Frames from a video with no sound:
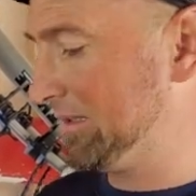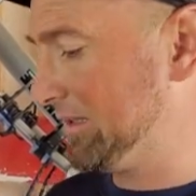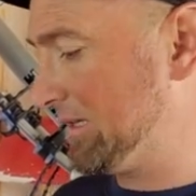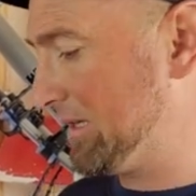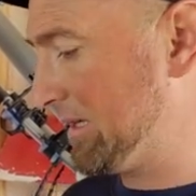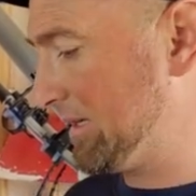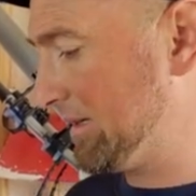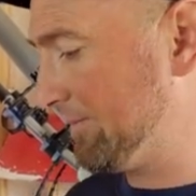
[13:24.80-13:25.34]

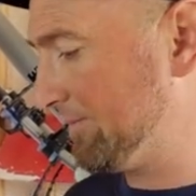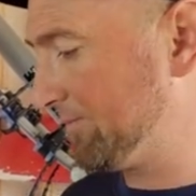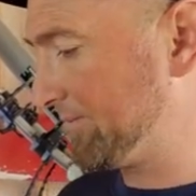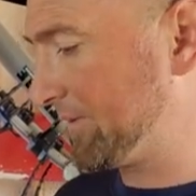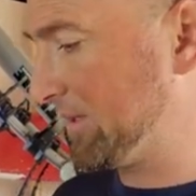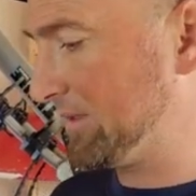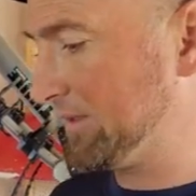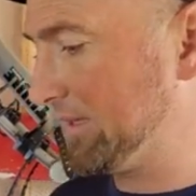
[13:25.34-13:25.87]

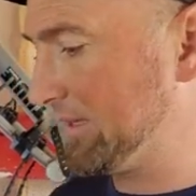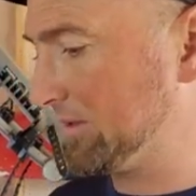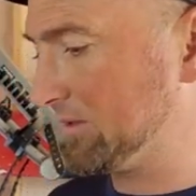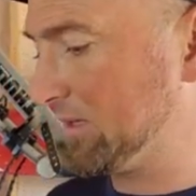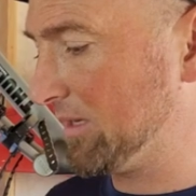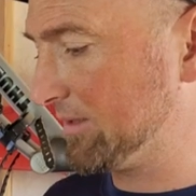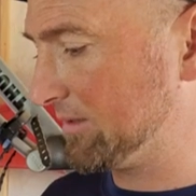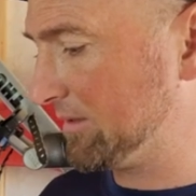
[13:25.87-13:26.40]
because that
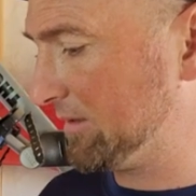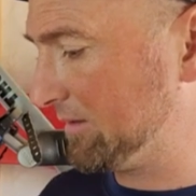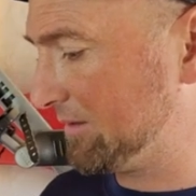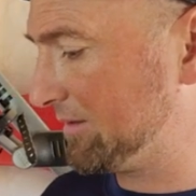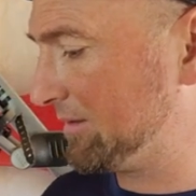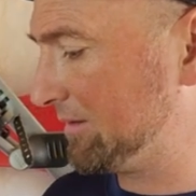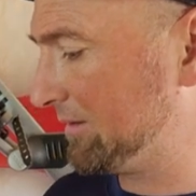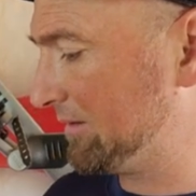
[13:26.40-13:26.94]
exhaust
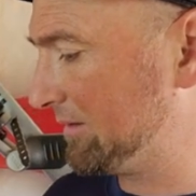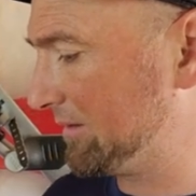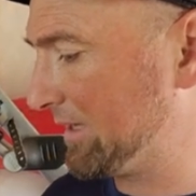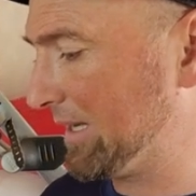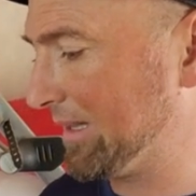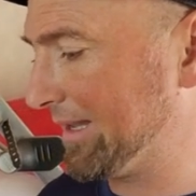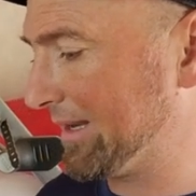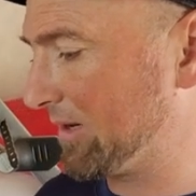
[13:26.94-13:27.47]
has
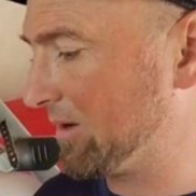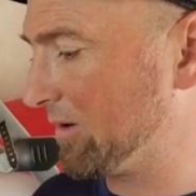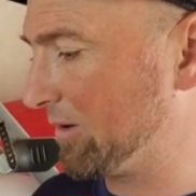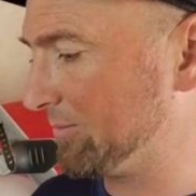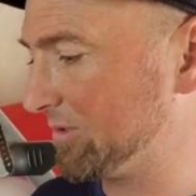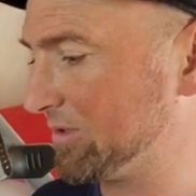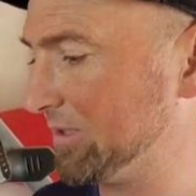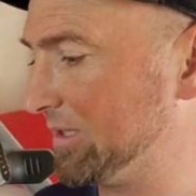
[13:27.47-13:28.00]
got a lot of
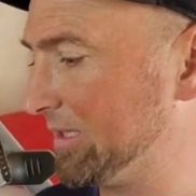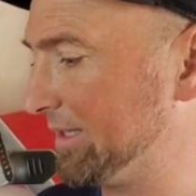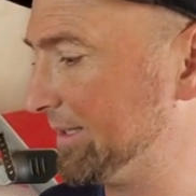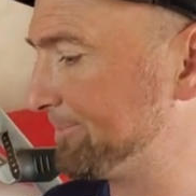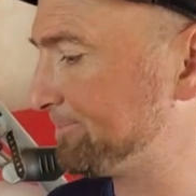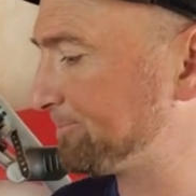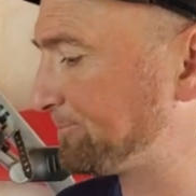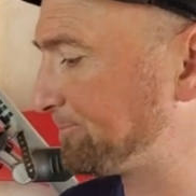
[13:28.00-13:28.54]
carb soot in it.